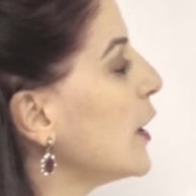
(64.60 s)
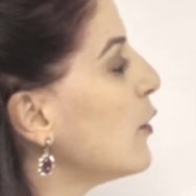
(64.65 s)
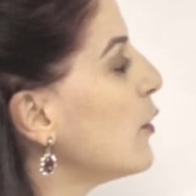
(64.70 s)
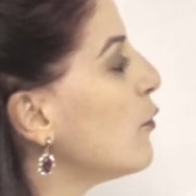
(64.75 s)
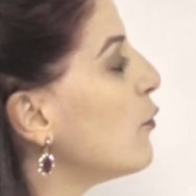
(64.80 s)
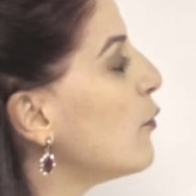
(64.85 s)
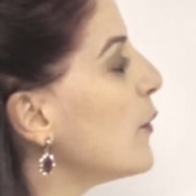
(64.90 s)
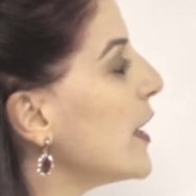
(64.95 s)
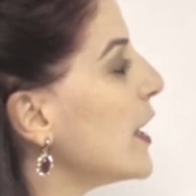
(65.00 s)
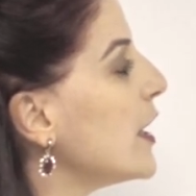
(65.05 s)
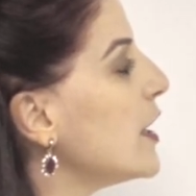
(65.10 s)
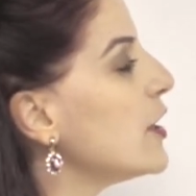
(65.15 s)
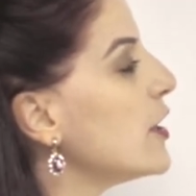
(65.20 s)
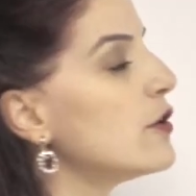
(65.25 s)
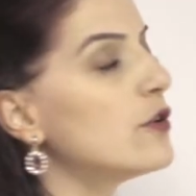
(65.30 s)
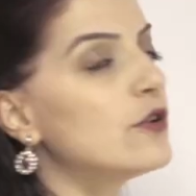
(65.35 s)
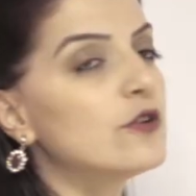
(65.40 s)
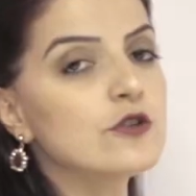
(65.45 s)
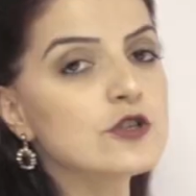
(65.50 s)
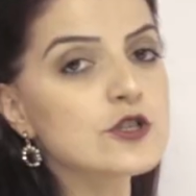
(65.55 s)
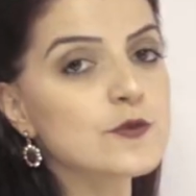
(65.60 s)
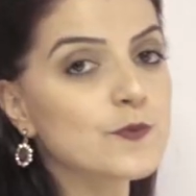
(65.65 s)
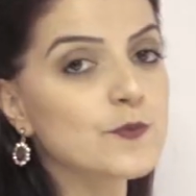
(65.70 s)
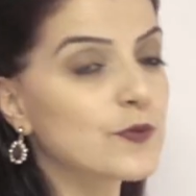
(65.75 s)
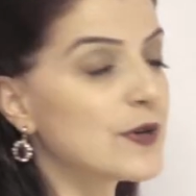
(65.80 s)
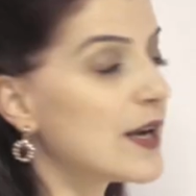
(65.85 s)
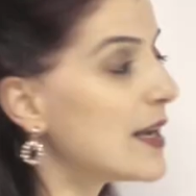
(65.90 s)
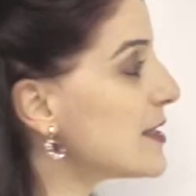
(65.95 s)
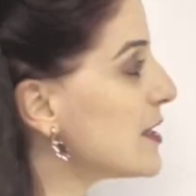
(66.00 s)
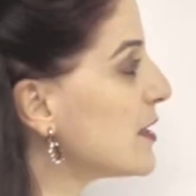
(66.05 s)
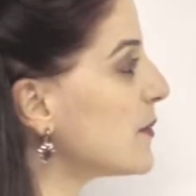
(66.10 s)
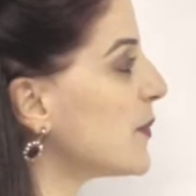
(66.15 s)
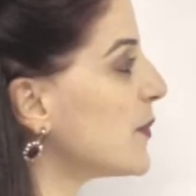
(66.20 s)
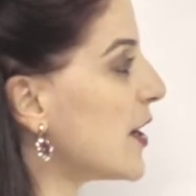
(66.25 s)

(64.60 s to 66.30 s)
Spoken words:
we use present